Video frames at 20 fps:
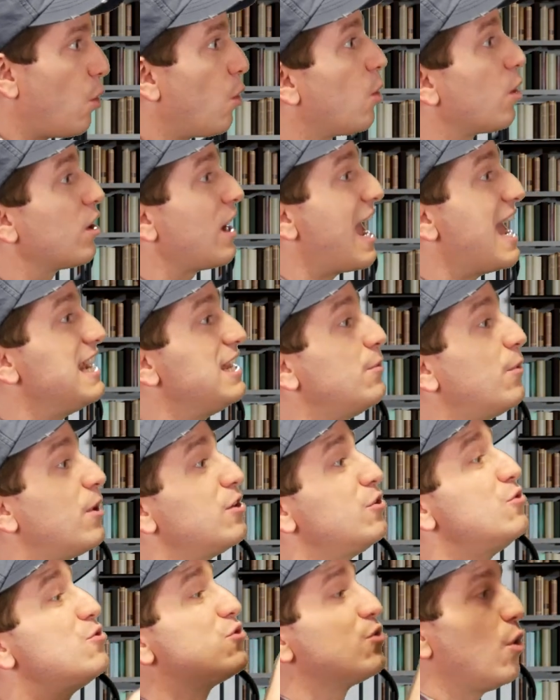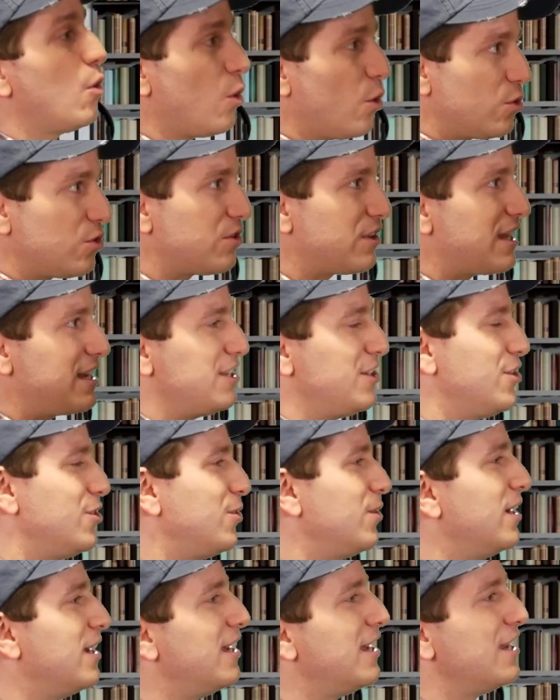or anyone who's older than
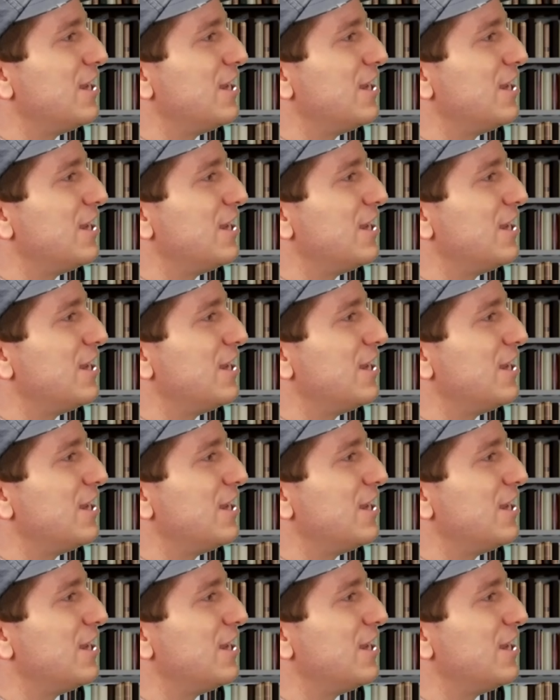you,